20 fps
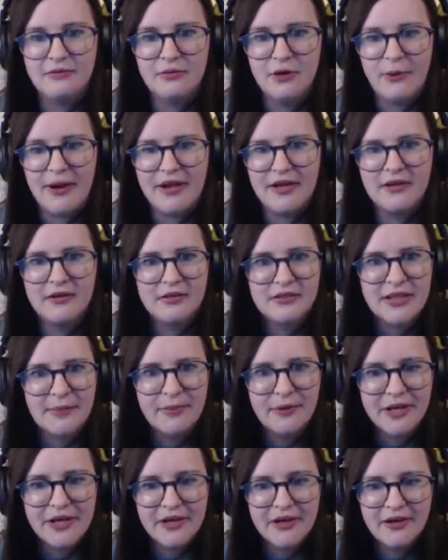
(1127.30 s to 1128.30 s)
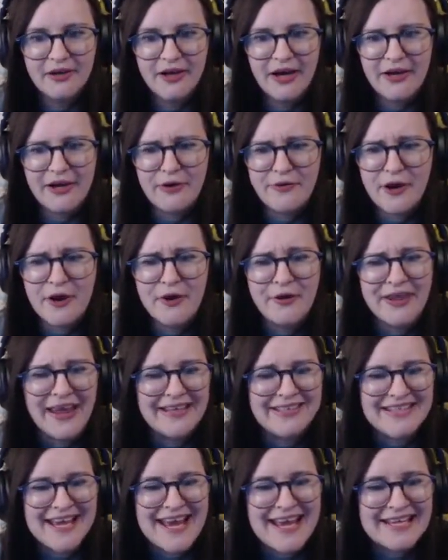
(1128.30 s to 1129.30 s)
No, wait, is that Bonnie? I
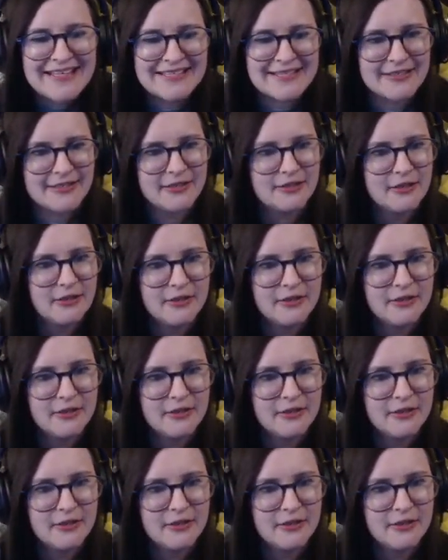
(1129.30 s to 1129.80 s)
don't know who this is!